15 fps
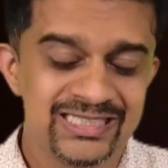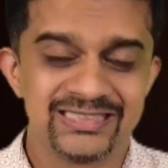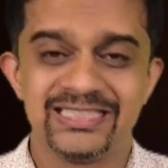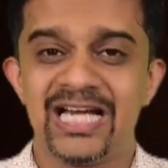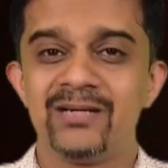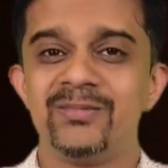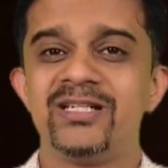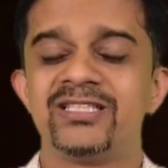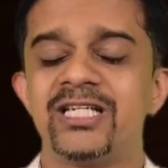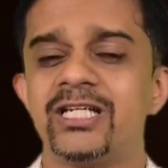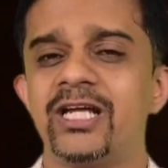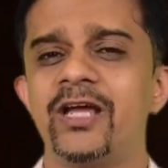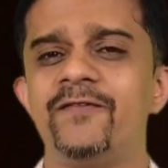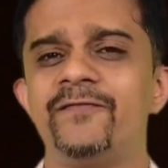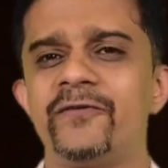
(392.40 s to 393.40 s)
That being
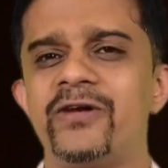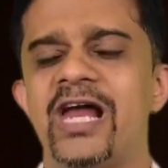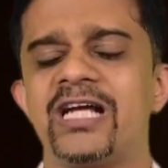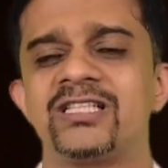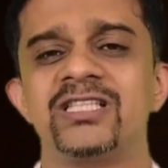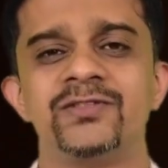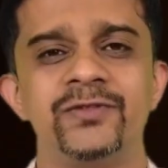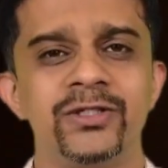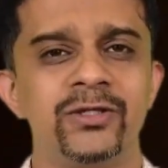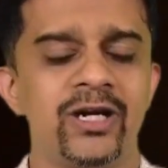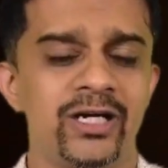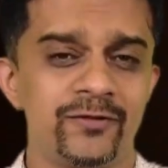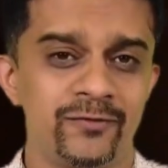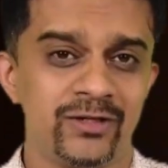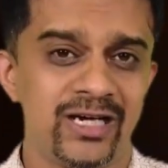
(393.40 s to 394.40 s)
said, if you like this video
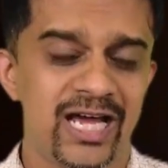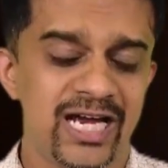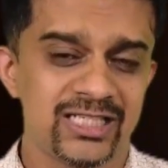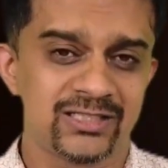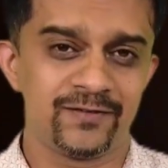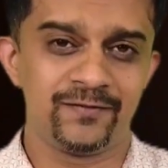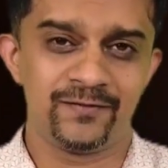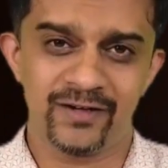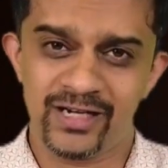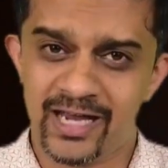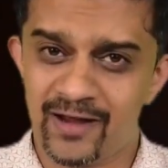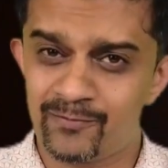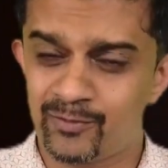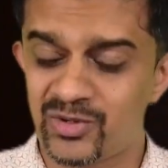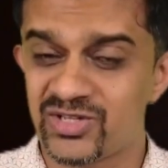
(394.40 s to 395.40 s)
and if you like the way
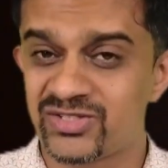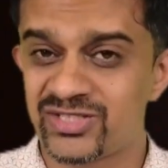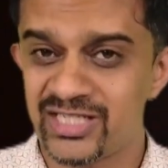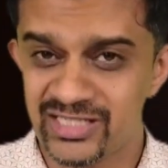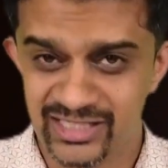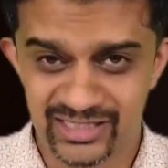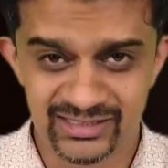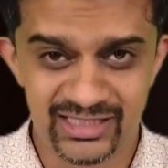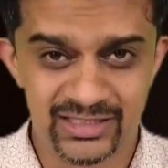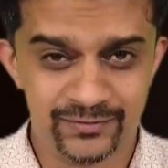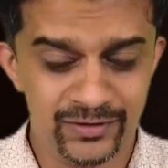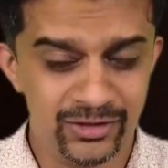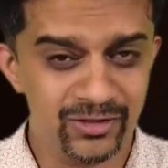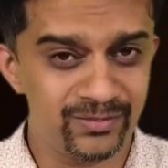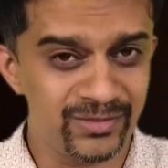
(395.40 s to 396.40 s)
I presented this
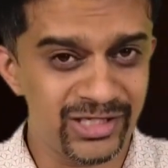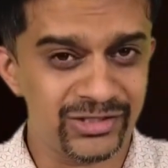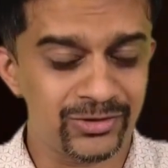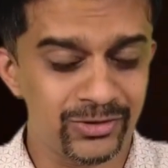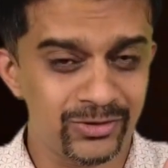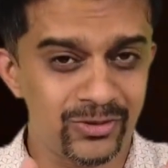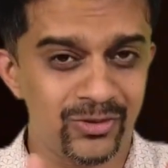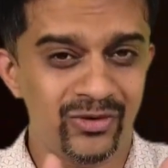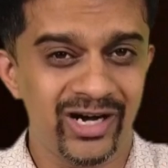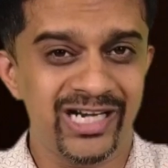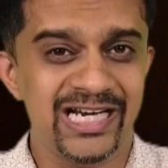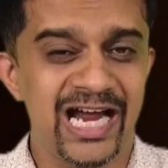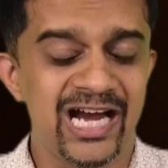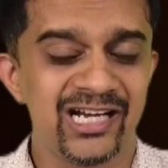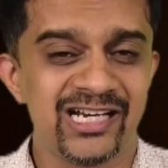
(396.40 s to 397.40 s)
video, make sure to go
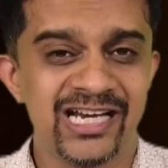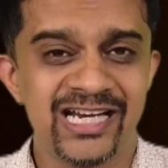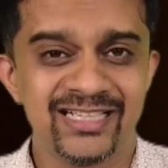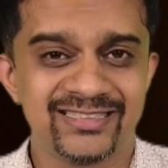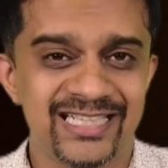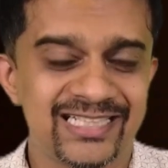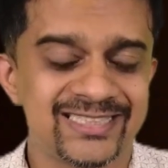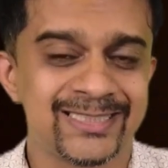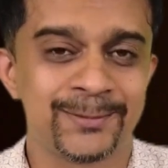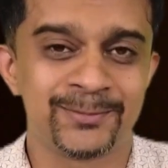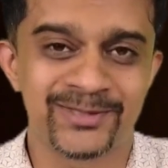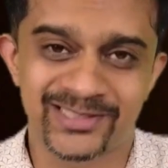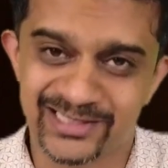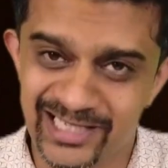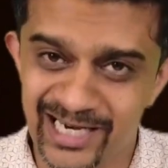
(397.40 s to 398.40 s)
ahead and hit that
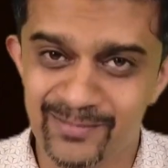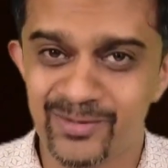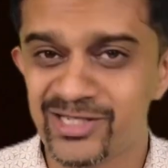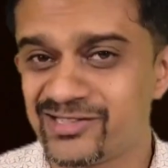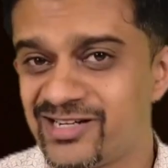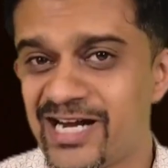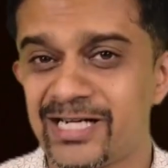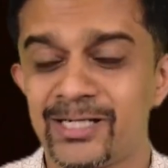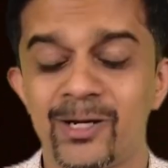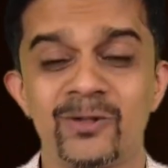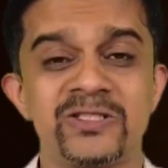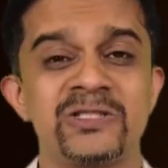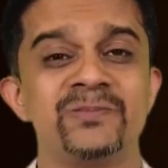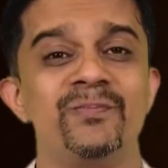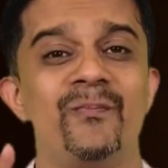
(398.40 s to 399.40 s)
subscribe button right
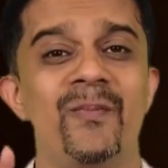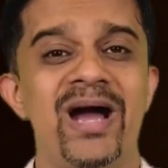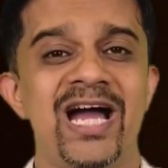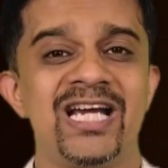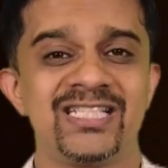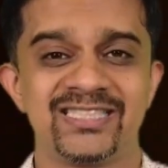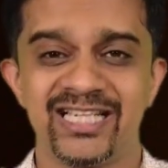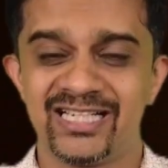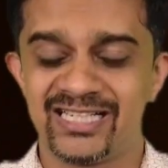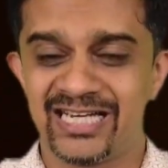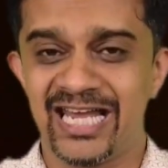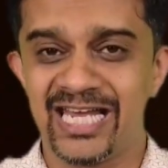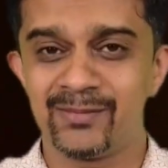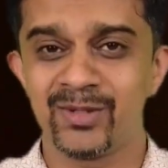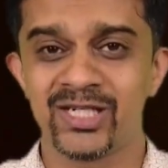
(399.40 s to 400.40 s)
now, smash that
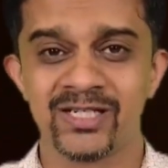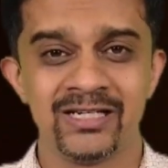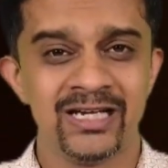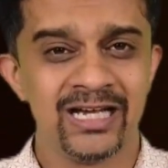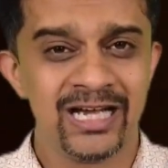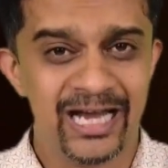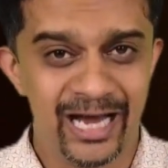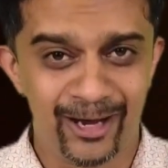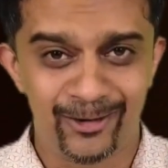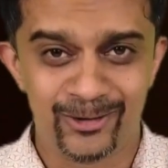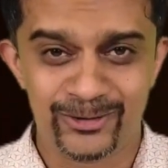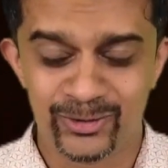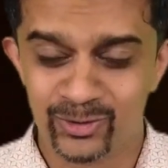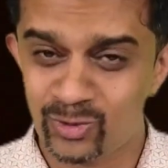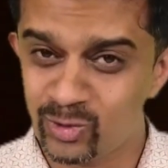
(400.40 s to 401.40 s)
like button, and
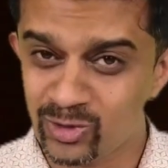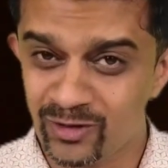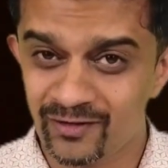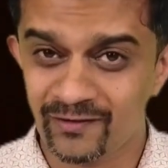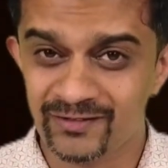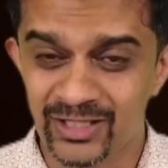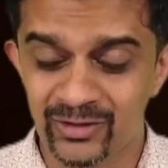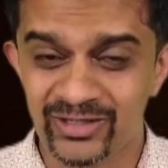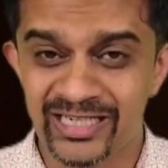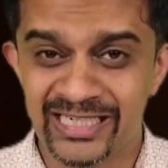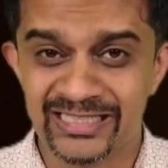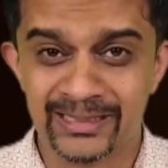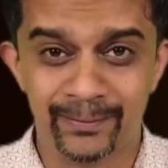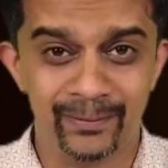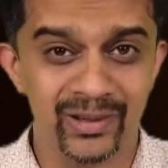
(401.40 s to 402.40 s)
also don't go away without
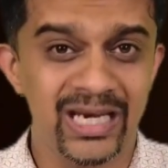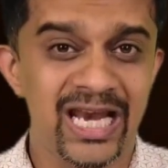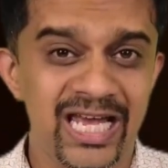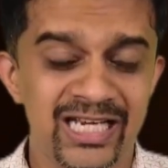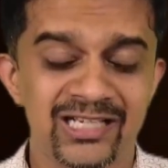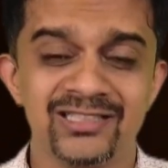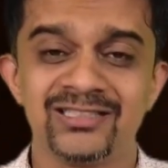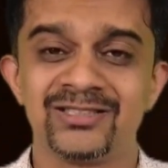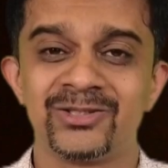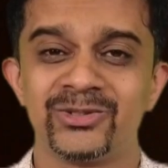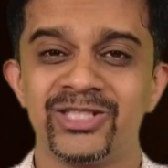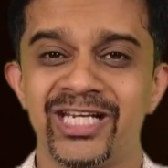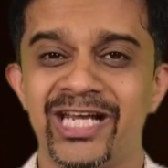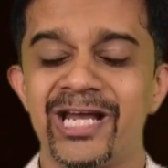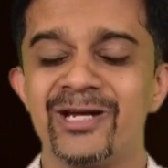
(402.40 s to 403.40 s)
hitting the bell icon so
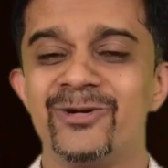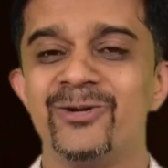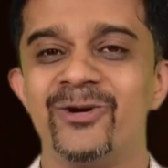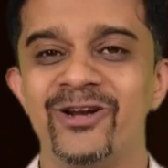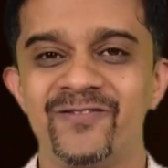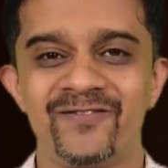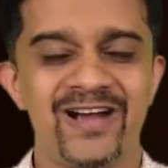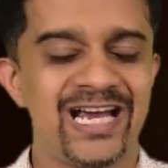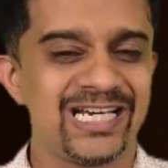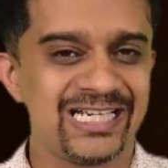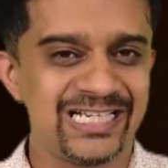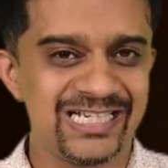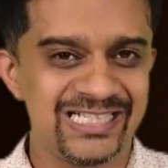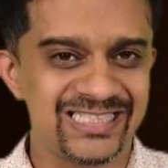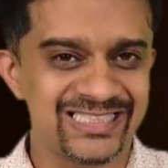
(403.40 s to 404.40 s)
that you get notified
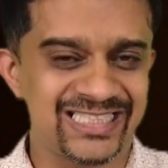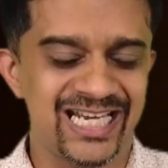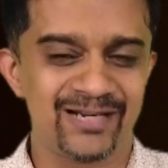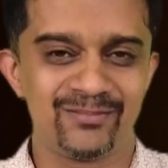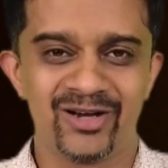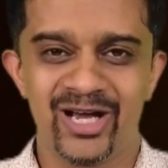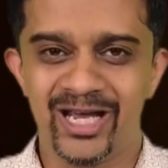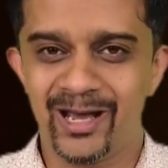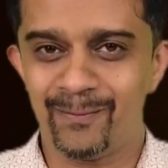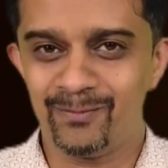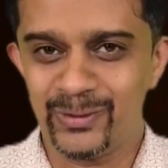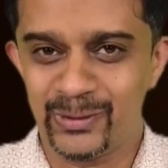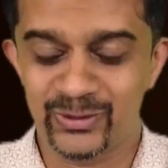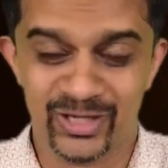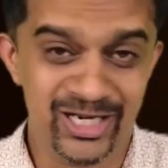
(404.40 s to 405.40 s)
each time I
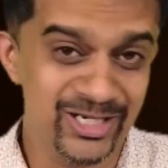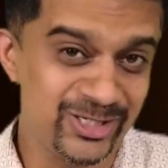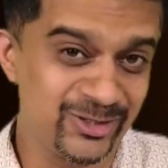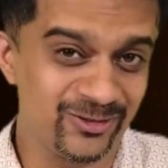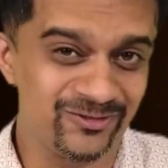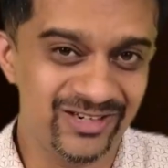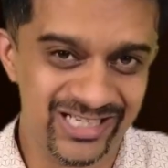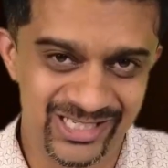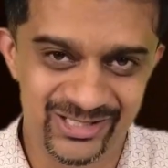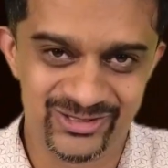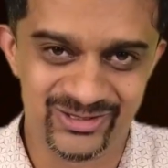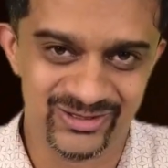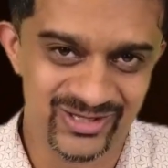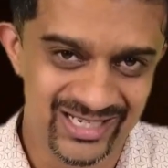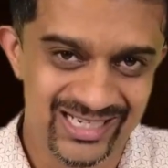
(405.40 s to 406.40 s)
upload a new
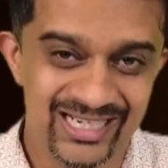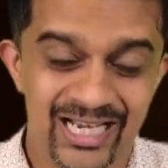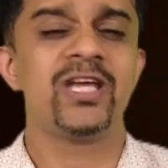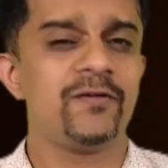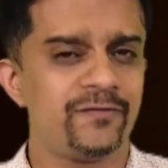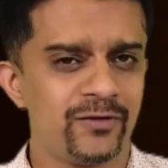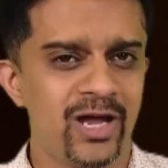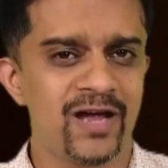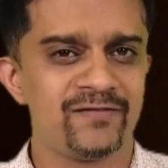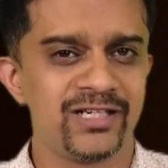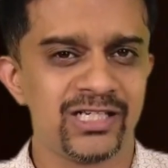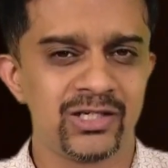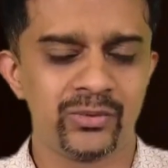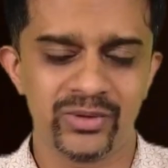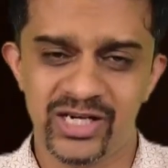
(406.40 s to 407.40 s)
video. If you have
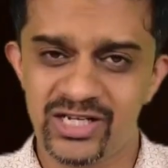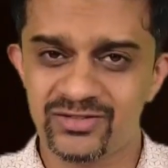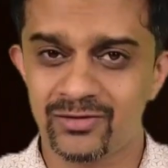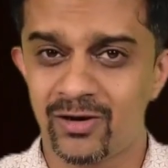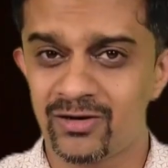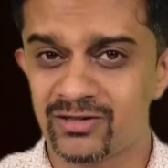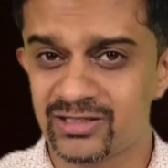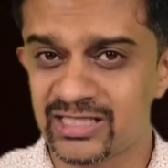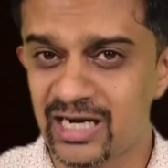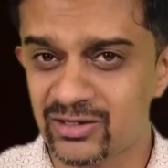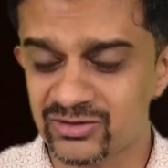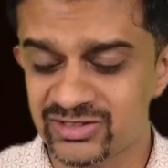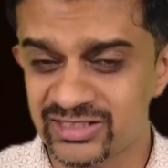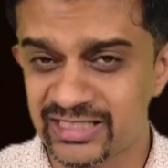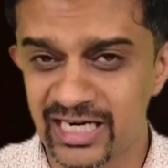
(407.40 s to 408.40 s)
any queries or
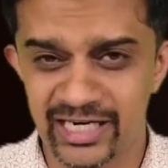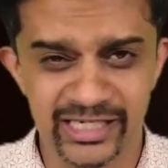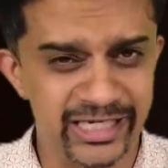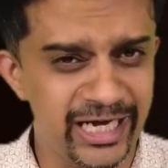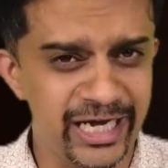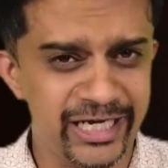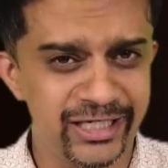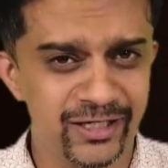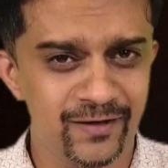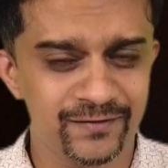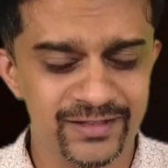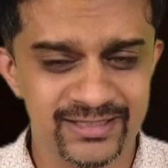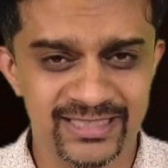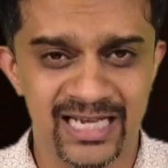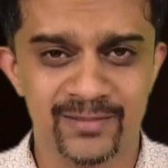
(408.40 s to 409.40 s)
doubts regarding any
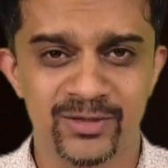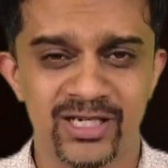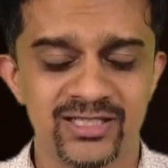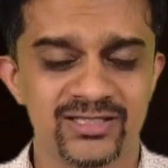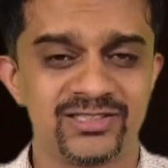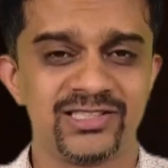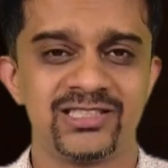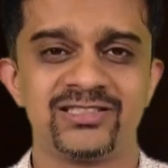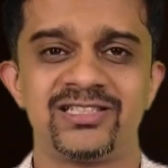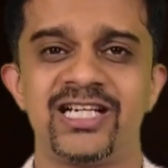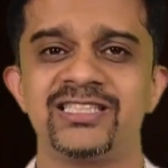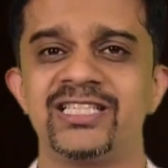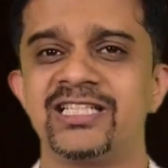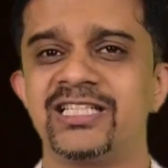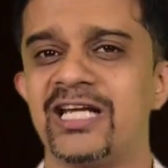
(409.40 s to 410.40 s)
of these cameras, just
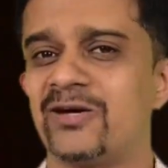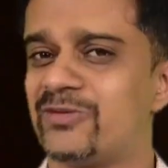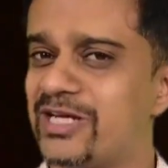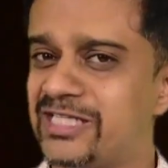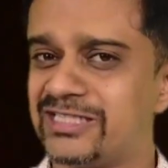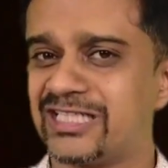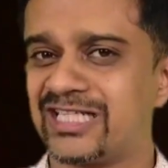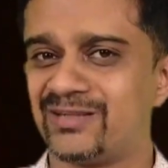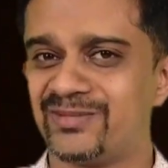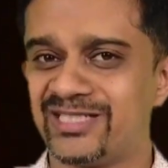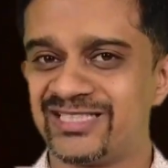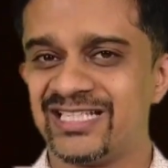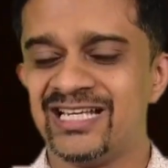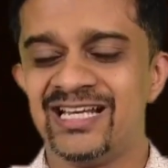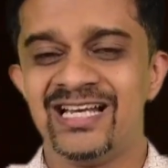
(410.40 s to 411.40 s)
write that down in the comments.